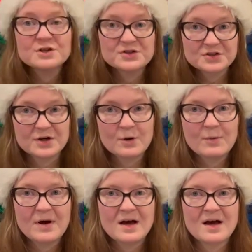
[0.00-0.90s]
So,
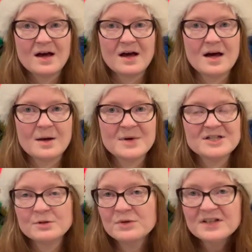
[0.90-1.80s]
um, I
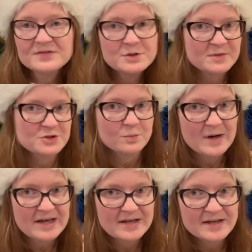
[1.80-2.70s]
don't want to give too much
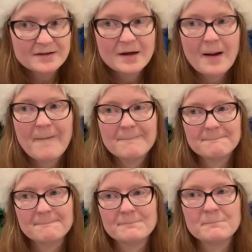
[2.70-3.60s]
away,
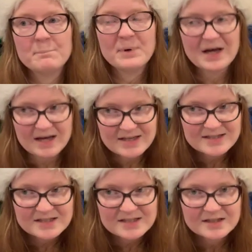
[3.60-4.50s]

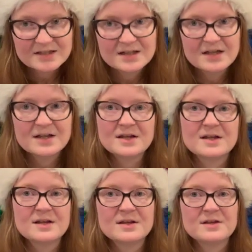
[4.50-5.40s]
but
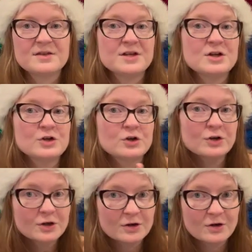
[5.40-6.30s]
the
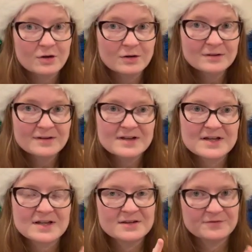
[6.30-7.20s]
girl in the